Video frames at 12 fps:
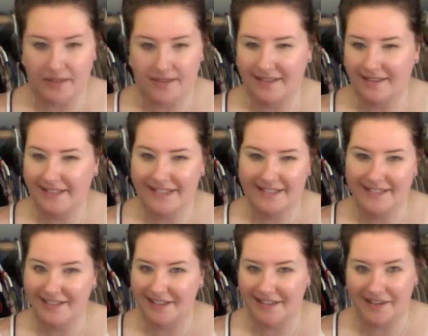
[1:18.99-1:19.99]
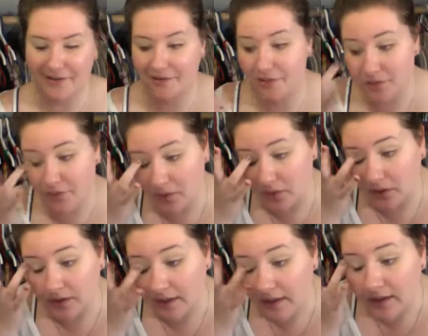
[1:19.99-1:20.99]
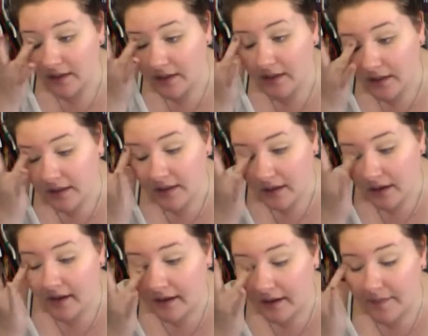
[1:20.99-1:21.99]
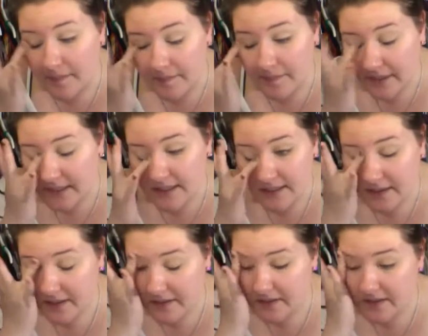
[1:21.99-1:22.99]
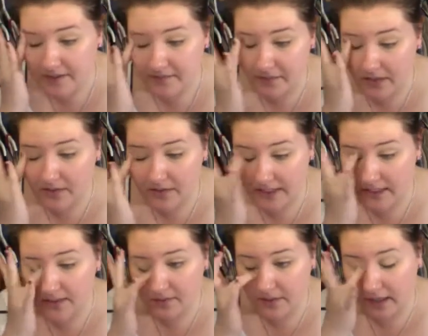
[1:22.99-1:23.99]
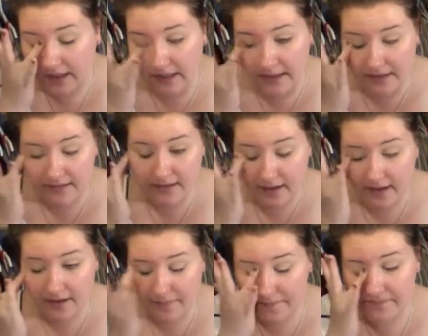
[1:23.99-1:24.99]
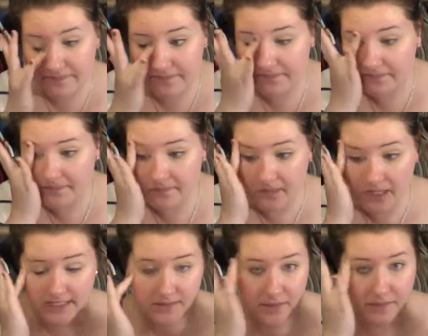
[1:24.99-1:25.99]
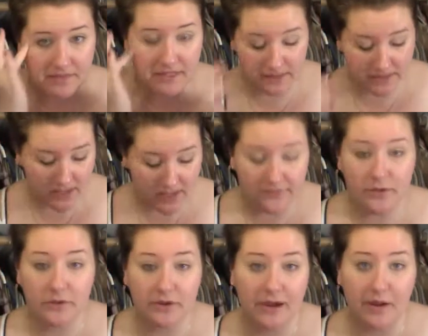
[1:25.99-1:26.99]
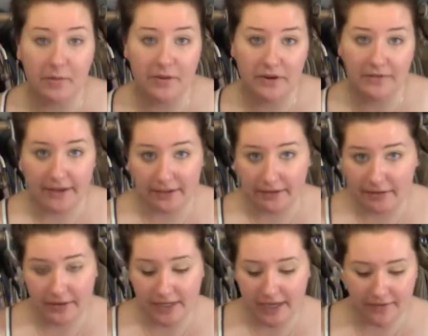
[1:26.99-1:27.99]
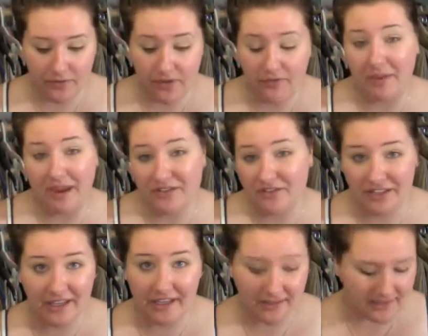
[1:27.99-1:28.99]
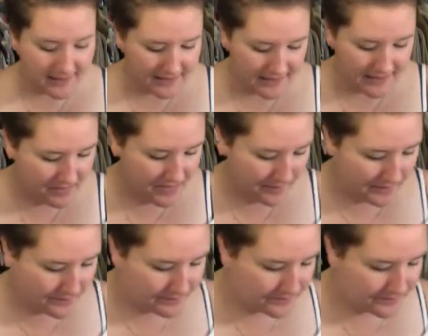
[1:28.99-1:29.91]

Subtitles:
It's at least a year or two old. But it's a good, just, skin tone color. I swap this and Soft Ochre out pretty regularly. If you have Painterly, it's the same thing.